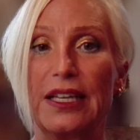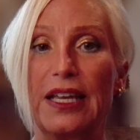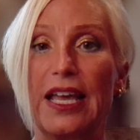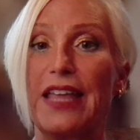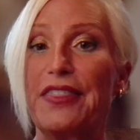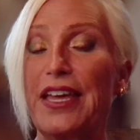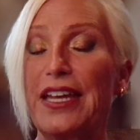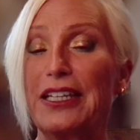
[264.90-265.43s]

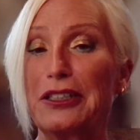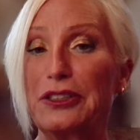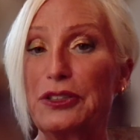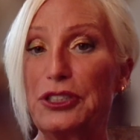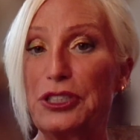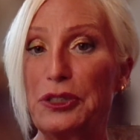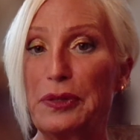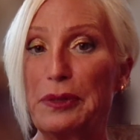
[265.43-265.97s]
And that
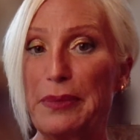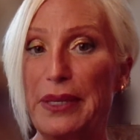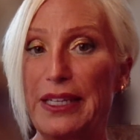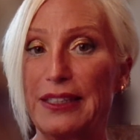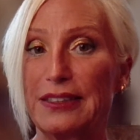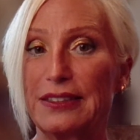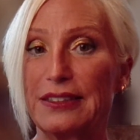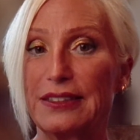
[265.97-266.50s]
includes you and me.
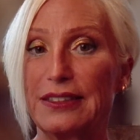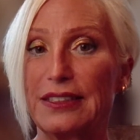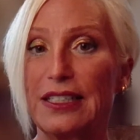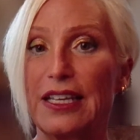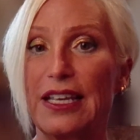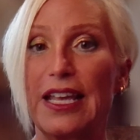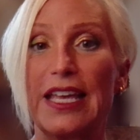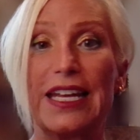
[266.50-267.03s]

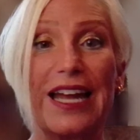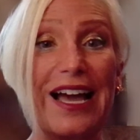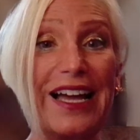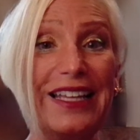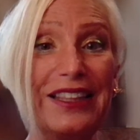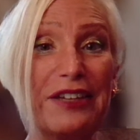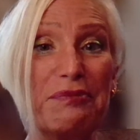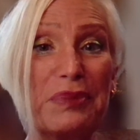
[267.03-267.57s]
And I
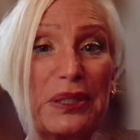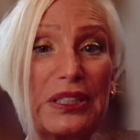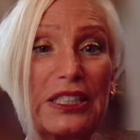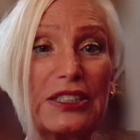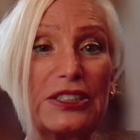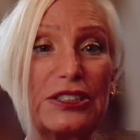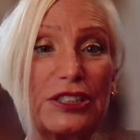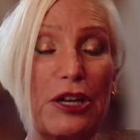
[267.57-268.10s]
love building
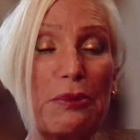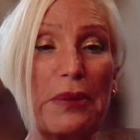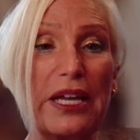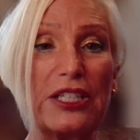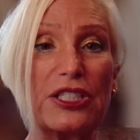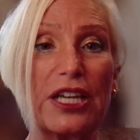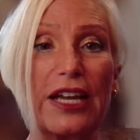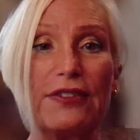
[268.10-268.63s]
so
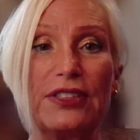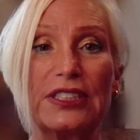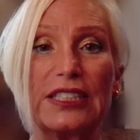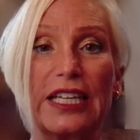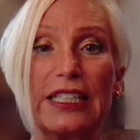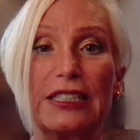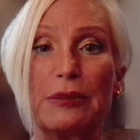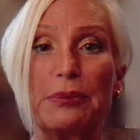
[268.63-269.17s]
much, I've
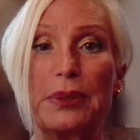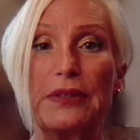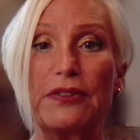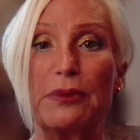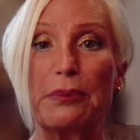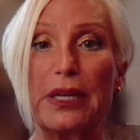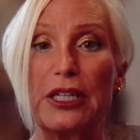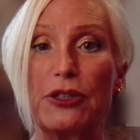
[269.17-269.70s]
decided to pivot
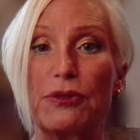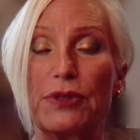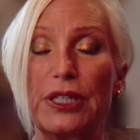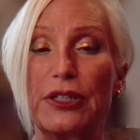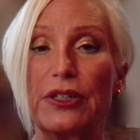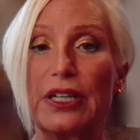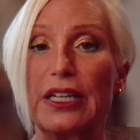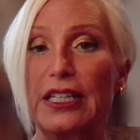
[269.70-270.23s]
my
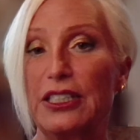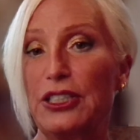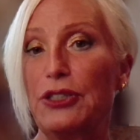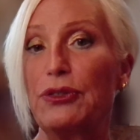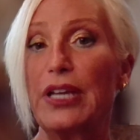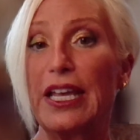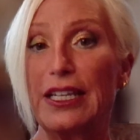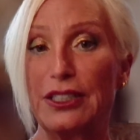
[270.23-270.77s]
career, and you
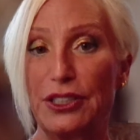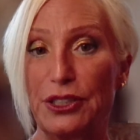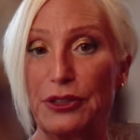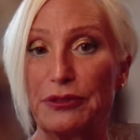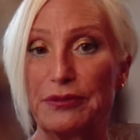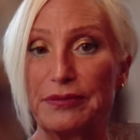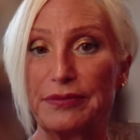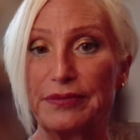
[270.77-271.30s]
can too.
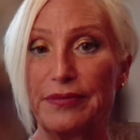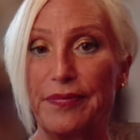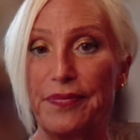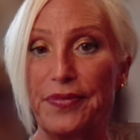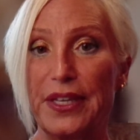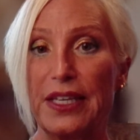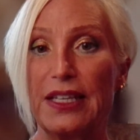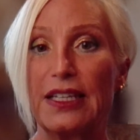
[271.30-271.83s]

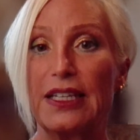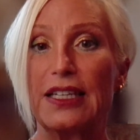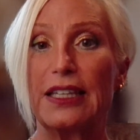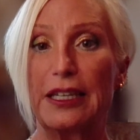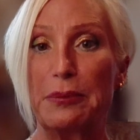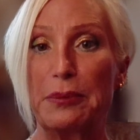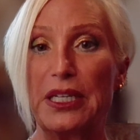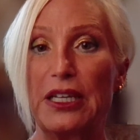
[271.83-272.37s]

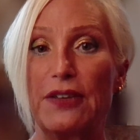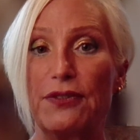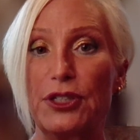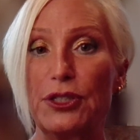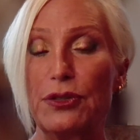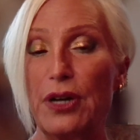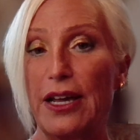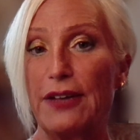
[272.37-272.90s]
Like many of
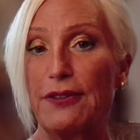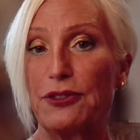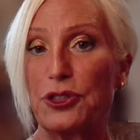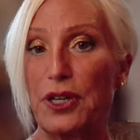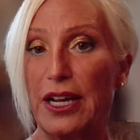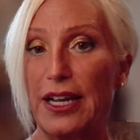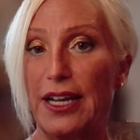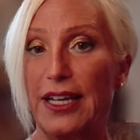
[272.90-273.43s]
you, I've
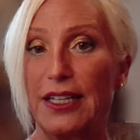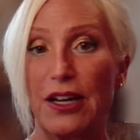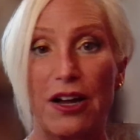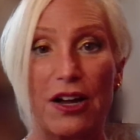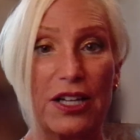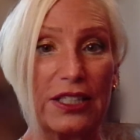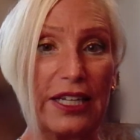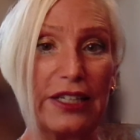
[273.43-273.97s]
tried
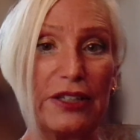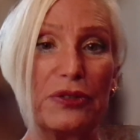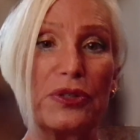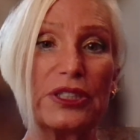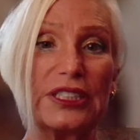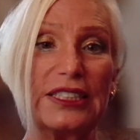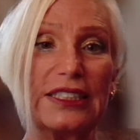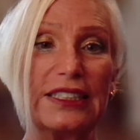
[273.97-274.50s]
online
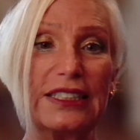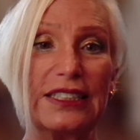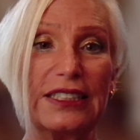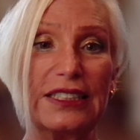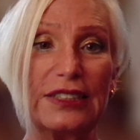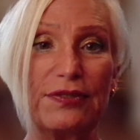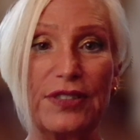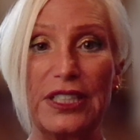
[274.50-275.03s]

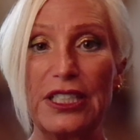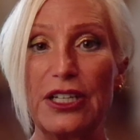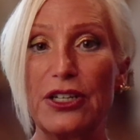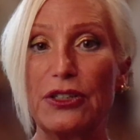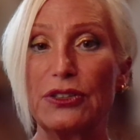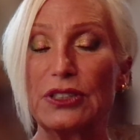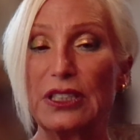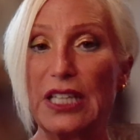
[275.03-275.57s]
courses,
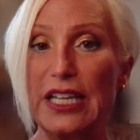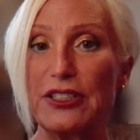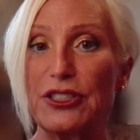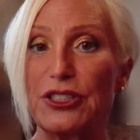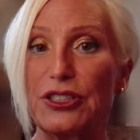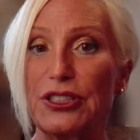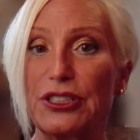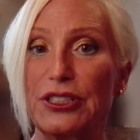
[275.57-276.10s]
videos,
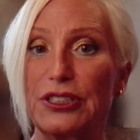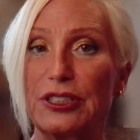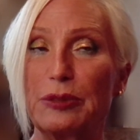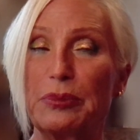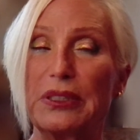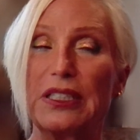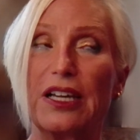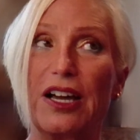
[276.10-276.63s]
lectures,
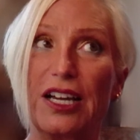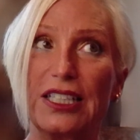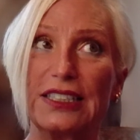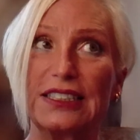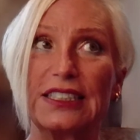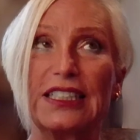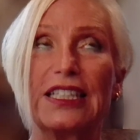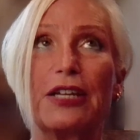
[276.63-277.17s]
but
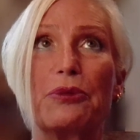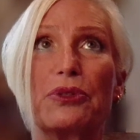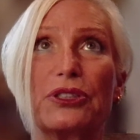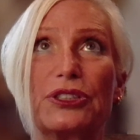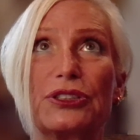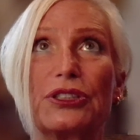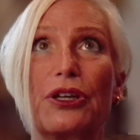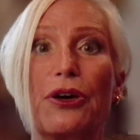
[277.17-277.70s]
honestly, they were
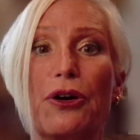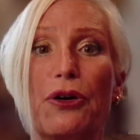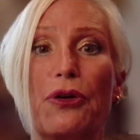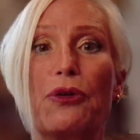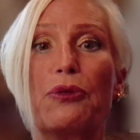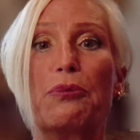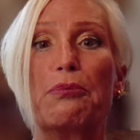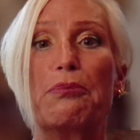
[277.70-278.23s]

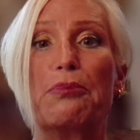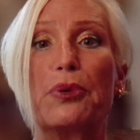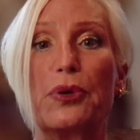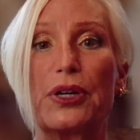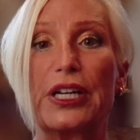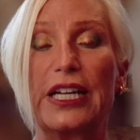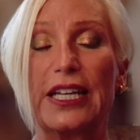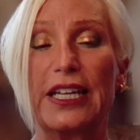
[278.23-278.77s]
so
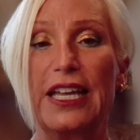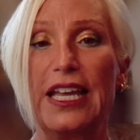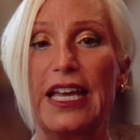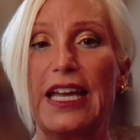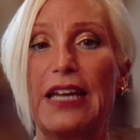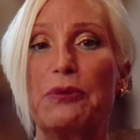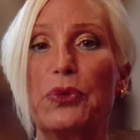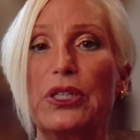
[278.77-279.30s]
boring
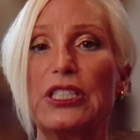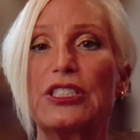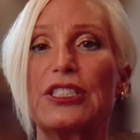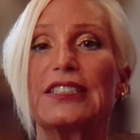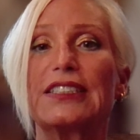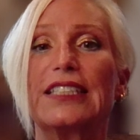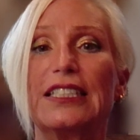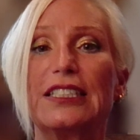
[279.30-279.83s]
and wouldn't
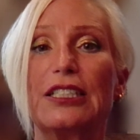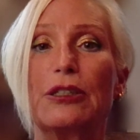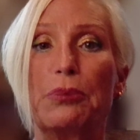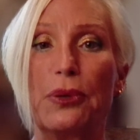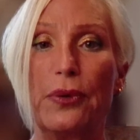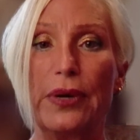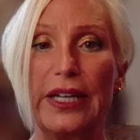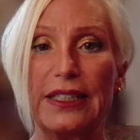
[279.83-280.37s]
just get to the
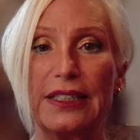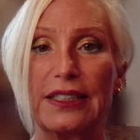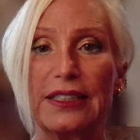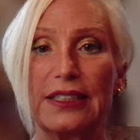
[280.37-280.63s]
point.